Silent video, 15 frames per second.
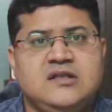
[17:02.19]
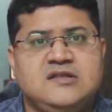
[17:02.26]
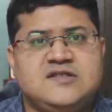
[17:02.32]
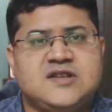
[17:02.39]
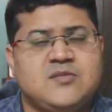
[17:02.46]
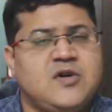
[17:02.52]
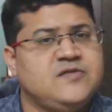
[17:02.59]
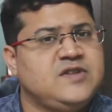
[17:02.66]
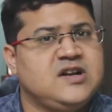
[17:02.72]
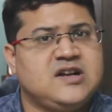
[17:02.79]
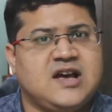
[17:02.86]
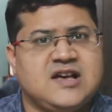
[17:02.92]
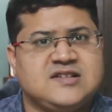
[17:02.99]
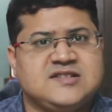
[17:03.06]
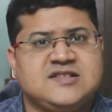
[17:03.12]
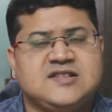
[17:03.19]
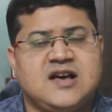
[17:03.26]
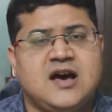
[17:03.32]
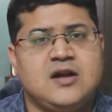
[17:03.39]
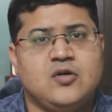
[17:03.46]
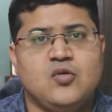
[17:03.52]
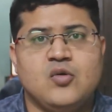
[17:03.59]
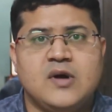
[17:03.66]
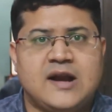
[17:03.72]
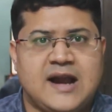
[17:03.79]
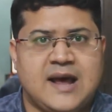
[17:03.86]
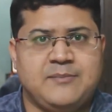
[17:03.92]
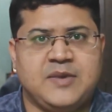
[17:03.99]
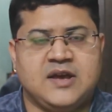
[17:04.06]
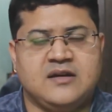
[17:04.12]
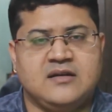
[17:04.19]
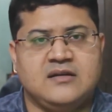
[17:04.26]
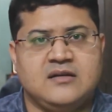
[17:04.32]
some of the tasks are overlapping.